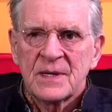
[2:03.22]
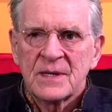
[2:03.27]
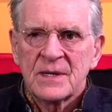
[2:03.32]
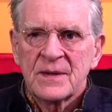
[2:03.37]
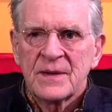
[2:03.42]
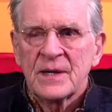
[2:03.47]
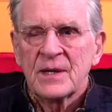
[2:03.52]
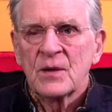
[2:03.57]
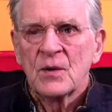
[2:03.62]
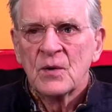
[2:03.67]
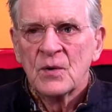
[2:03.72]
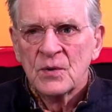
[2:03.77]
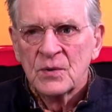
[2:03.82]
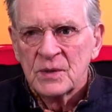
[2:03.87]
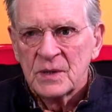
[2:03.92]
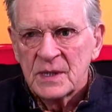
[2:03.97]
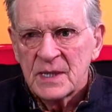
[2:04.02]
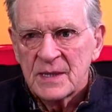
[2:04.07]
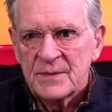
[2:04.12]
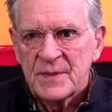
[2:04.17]
rather than
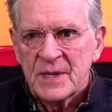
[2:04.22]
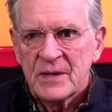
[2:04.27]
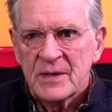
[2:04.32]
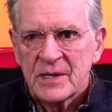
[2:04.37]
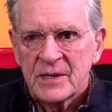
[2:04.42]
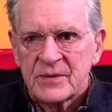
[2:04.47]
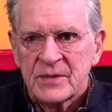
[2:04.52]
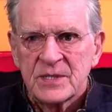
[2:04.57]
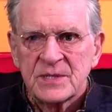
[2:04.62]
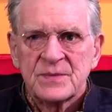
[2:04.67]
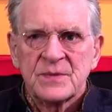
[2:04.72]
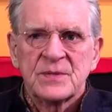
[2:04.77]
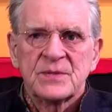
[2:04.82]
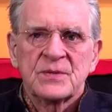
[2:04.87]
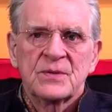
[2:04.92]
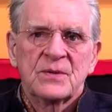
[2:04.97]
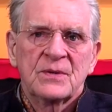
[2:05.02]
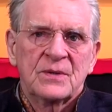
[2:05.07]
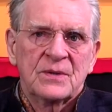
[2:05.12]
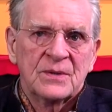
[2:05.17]
only Merry
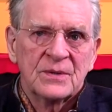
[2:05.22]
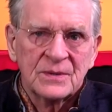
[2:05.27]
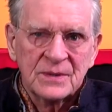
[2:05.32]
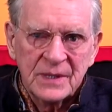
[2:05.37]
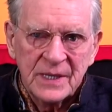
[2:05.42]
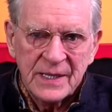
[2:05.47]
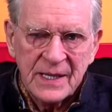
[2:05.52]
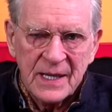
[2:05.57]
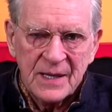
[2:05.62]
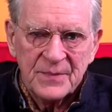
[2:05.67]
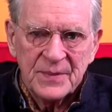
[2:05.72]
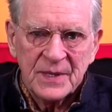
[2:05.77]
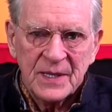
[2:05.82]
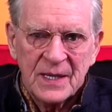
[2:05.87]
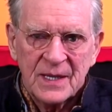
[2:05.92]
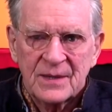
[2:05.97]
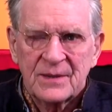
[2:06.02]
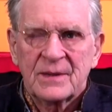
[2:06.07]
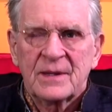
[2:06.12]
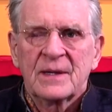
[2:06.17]
Christmas or only Happy
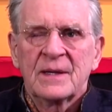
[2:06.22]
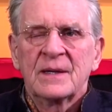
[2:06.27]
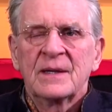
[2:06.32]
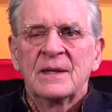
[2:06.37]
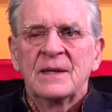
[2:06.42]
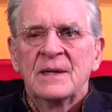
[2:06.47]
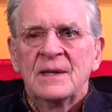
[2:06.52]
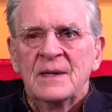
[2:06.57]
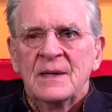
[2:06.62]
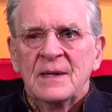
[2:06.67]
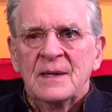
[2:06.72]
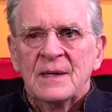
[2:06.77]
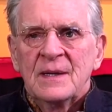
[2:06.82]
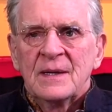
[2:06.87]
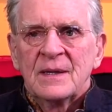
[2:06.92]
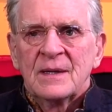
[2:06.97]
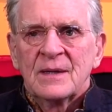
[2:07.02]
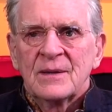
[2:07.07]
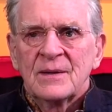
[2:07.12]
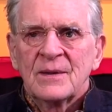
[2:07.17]
Hanukkah
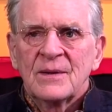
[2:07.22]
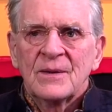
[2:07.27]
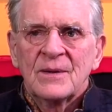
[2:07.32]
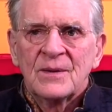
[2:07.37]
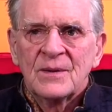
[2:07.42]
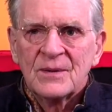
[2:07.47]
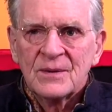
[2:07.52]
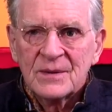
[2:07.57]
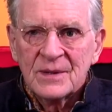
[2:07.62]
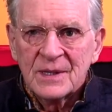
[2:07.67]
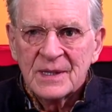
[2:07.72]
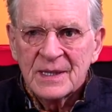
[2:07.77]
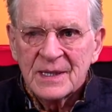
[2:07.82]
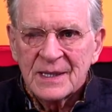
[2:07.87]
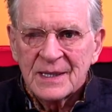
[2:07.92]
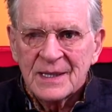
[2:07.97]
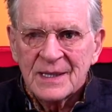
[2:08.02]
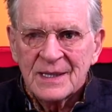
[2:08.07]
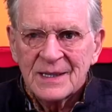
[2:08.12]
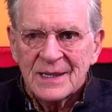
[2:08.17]
or
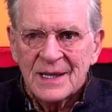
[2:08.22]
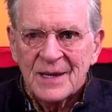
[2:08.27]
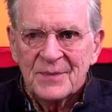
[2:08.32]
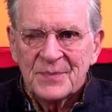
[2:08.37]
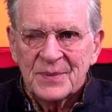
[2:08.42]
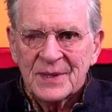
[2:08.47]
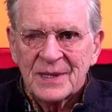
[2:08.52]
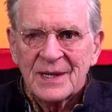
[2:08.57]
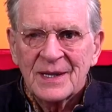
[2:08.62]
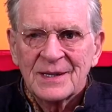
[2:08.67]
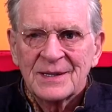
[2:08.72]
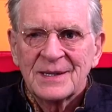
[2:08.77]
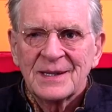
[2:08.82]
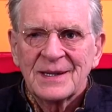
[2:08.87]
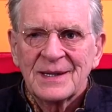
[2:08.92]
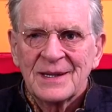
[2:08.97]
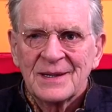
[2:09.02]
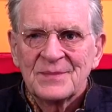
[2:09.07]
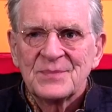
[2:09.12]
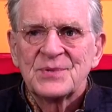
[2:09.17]
only God, Happy
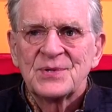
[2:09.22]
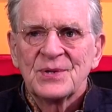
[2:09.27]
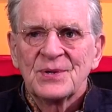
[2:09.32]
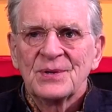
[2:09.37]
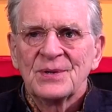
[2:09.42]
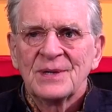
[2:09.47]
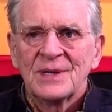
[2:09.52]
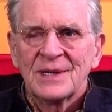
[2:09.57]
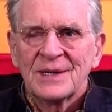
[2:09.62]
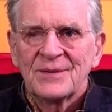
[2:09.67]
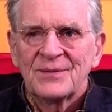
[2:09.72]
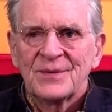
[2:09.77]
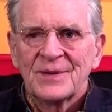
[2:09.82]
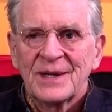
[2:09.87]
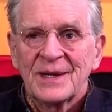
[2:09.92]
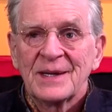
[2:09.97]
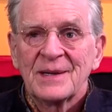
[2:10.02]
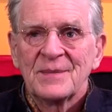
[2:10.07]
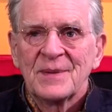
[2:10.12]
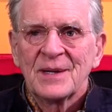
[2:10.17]
Ganden Ngamchö, like
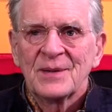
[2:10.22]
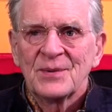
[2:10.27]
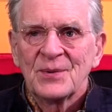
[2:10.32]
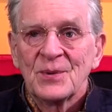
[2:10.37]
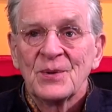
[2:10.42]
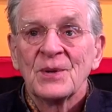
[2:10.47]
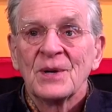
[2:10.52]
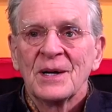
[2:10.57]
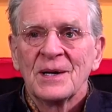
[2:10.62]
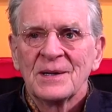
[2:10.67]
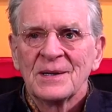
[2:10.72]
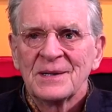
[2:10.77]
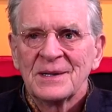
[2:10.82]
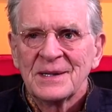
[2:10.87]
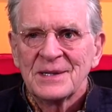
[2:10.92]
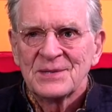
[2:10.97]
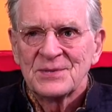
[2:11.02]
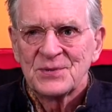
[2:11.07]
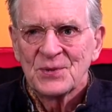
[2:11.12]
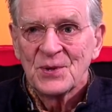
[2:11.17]
forget about your
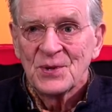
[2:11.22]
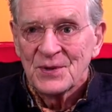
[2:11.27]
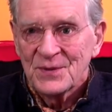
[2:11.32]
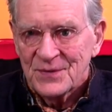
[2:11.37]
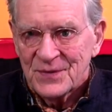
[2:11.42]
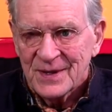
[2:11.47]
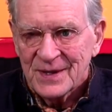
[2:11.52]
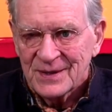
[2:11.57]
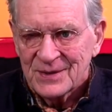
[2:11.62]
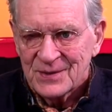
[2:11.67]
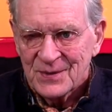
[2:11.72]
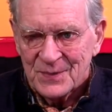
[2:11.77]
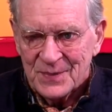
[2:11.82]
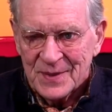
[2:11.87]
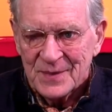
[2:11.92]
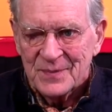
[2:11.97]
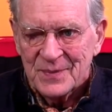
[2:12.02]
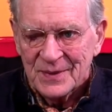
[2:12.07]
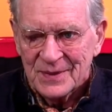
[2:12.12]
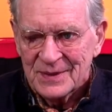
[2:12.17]
holidays sort of thing to
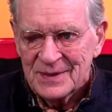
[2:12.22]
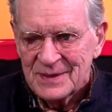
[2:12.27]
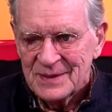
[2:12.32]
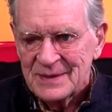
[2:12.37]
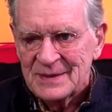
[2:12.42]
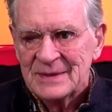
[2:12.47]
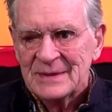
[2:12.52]
people.